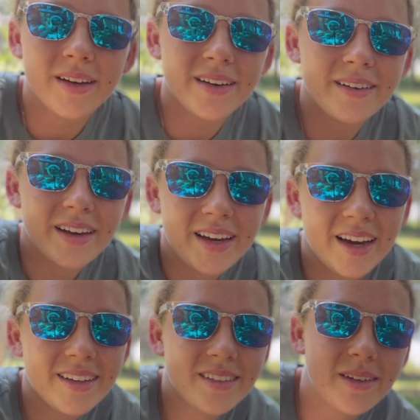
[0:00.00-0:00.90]
Okay,
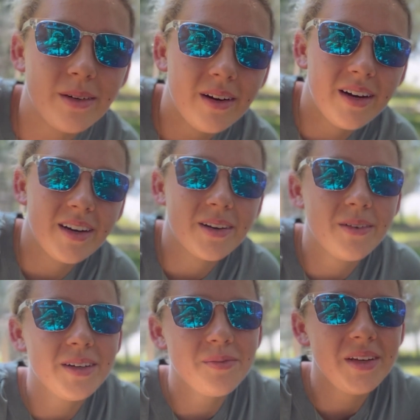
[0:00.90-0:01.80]
guys, so
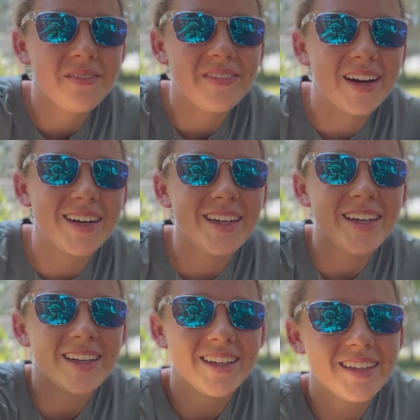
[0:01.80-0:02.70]
Cora's being very
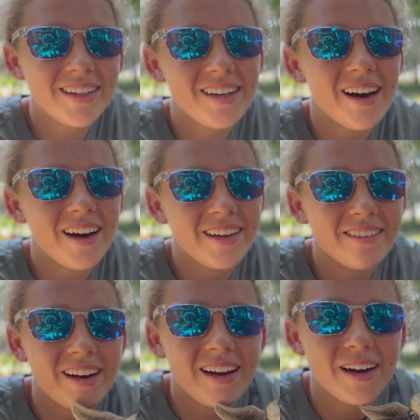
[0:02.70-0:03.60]
naughty
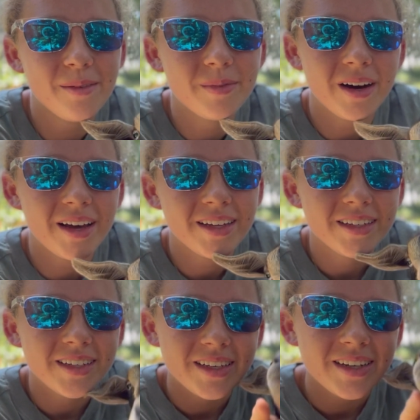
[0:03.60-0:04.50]
right now, but
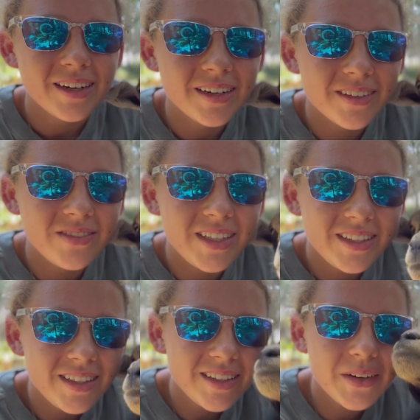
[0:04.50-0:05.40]

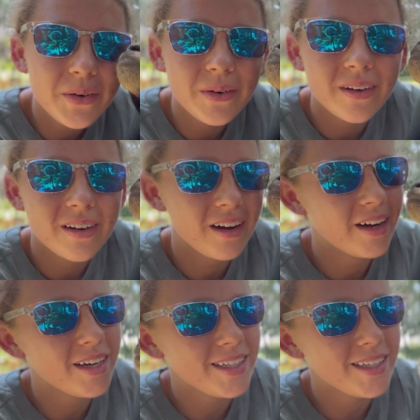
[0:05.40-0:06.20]
this is Cora.